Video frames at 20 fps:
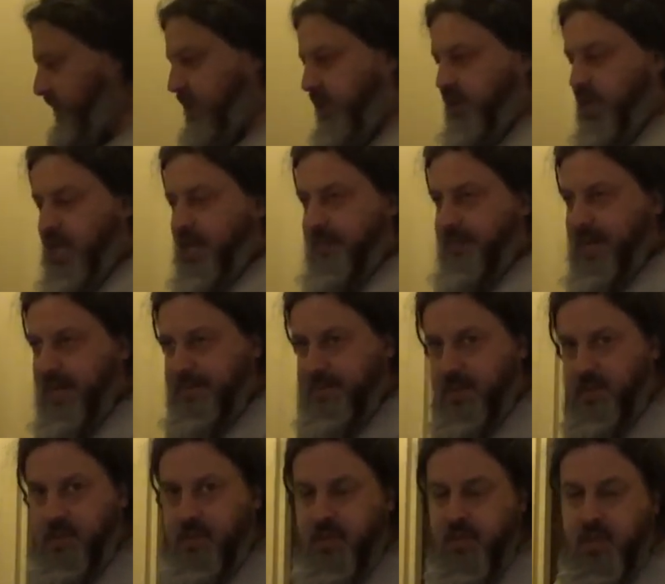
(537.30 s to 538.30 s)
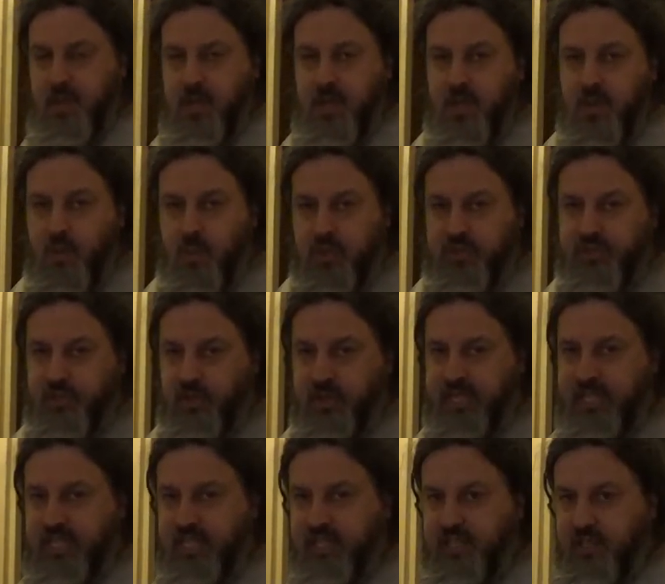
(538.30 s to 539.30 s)
see a lot of people will start
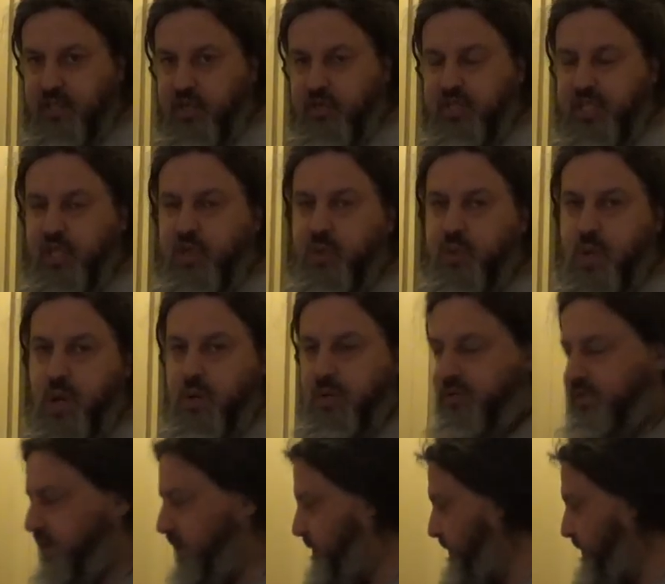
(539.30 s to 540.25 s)
using quotes